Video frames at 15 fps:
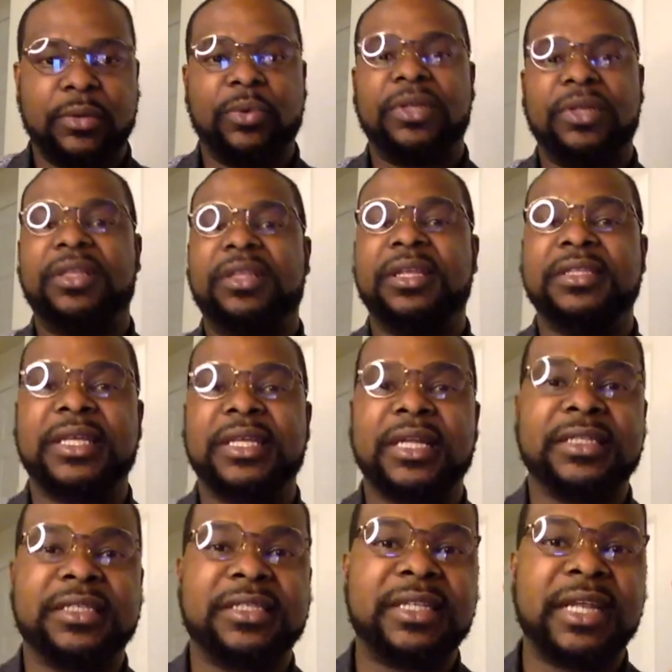one of the things that
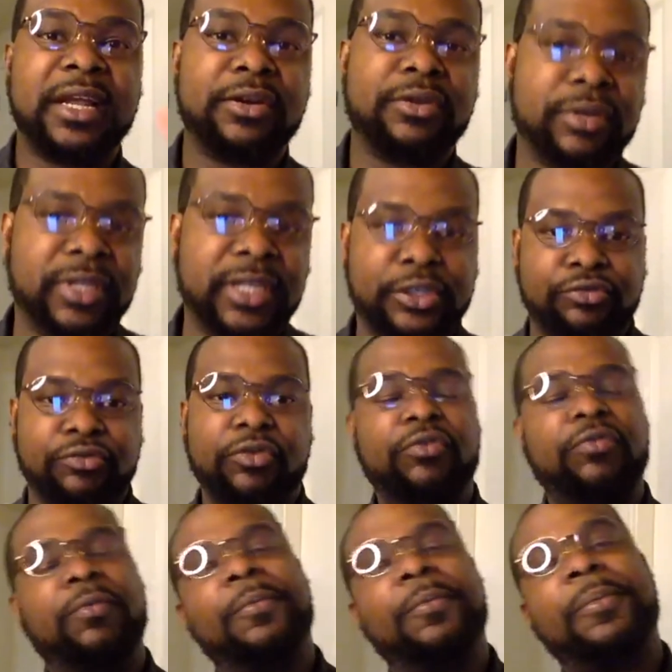is standardly
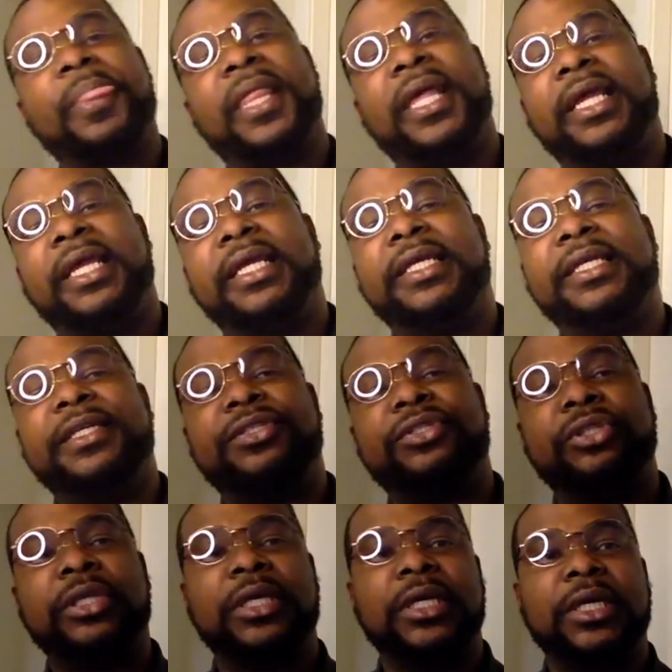true
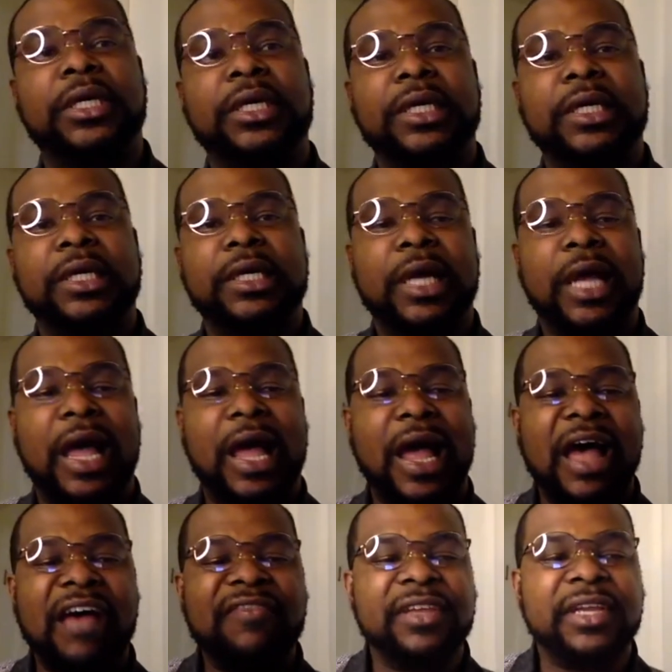is
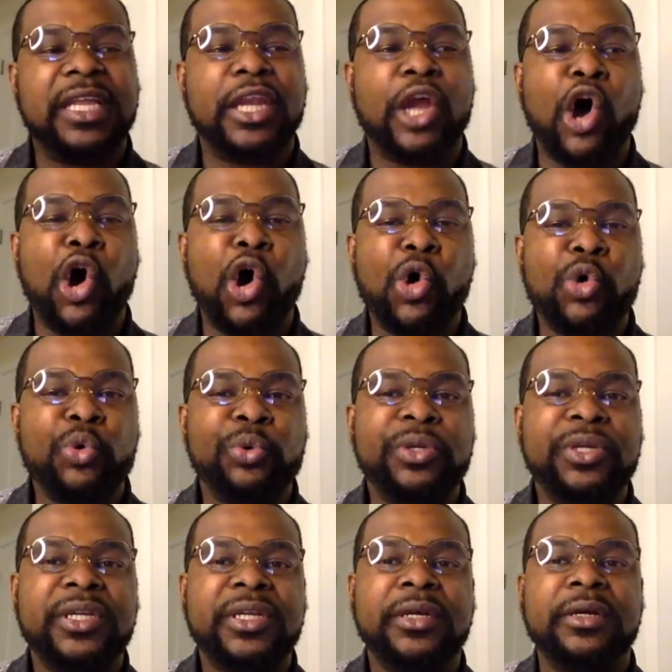having an
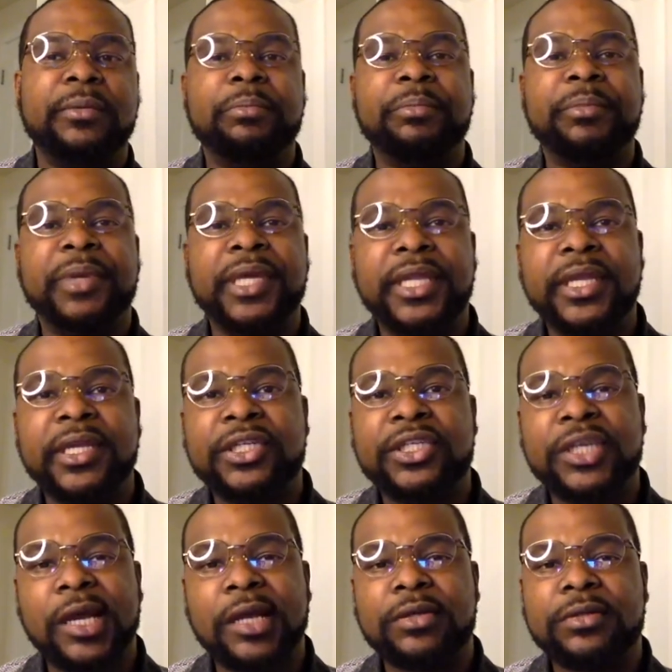owned media
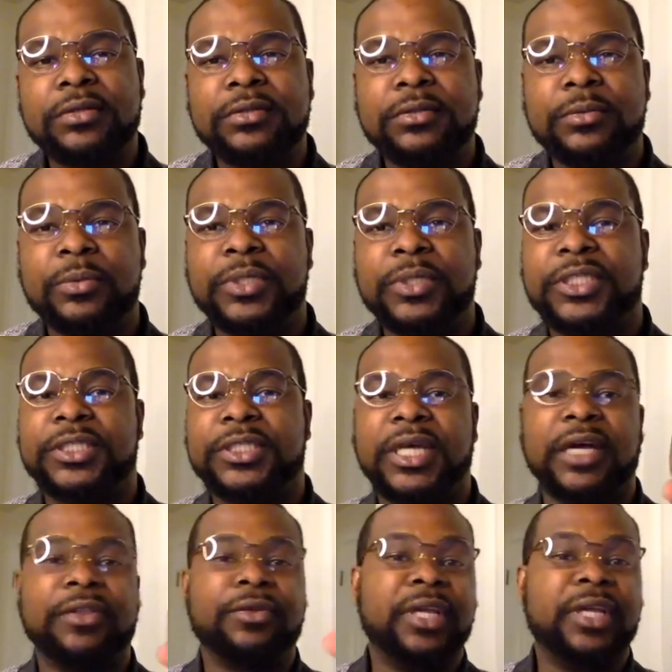channel, which is
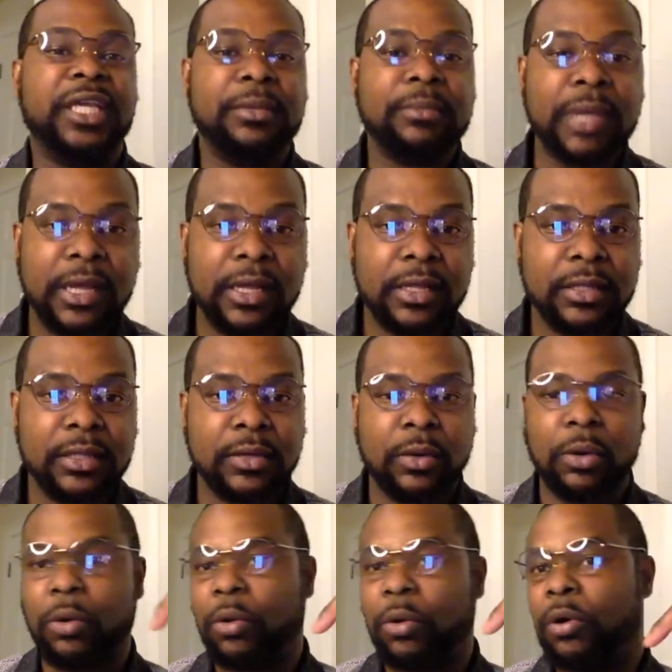either email
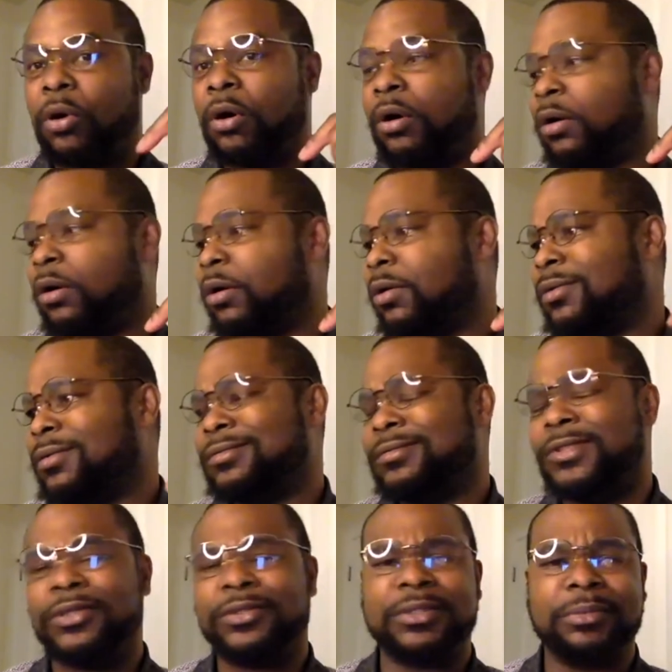or
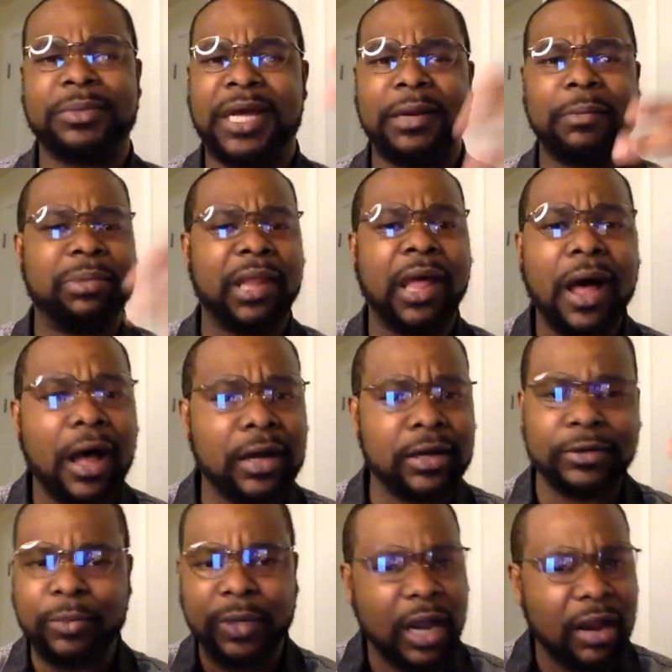some kind of blog
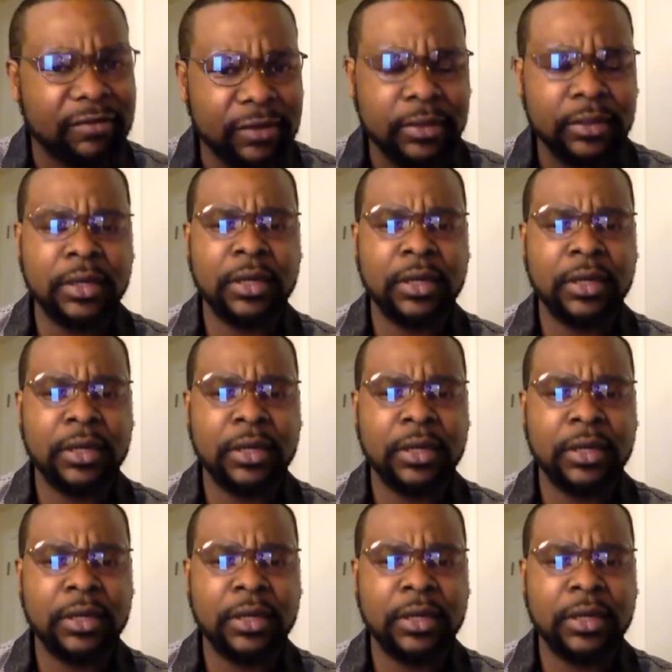or whatever.